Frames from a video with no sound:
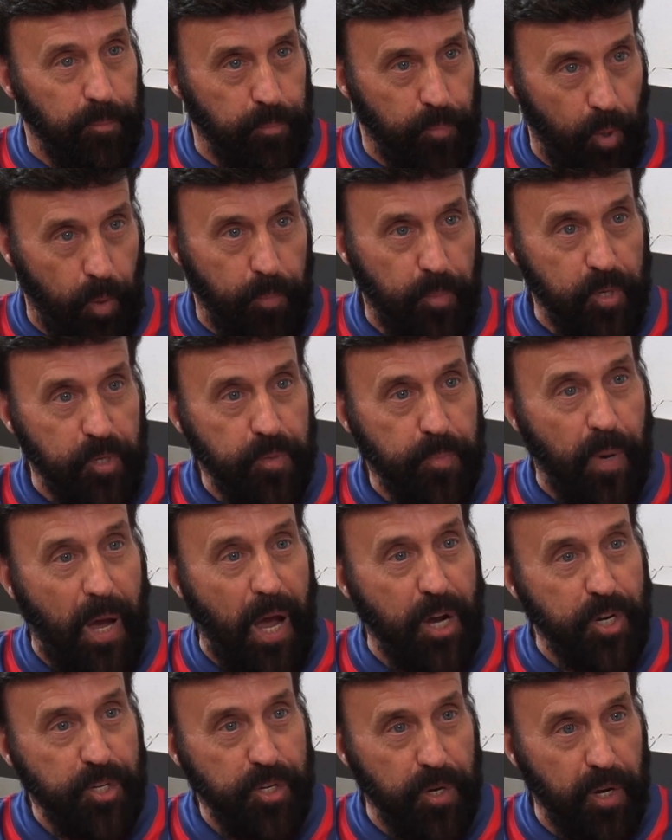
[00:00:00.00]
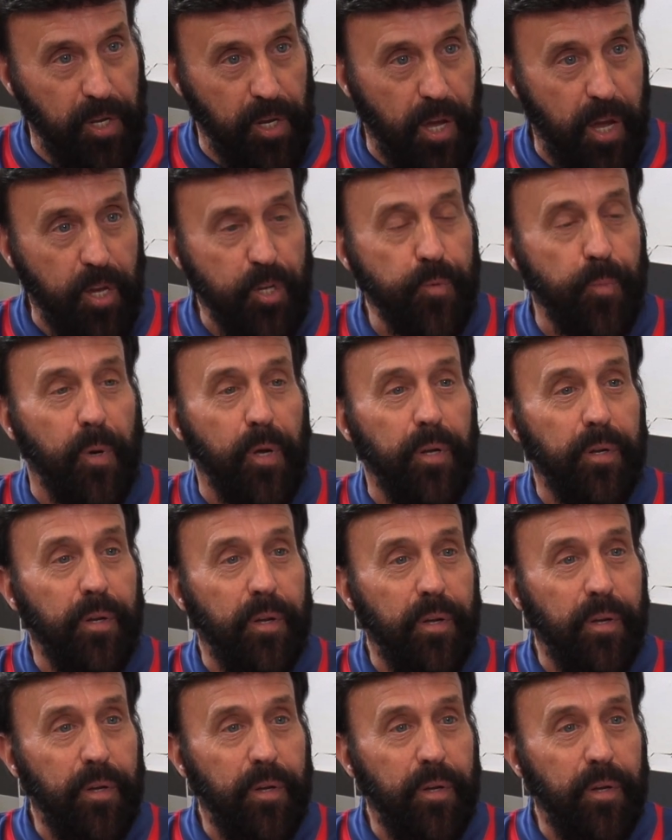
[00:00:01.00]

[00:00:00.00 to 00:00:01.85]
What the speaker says: purpose, passion, engagement,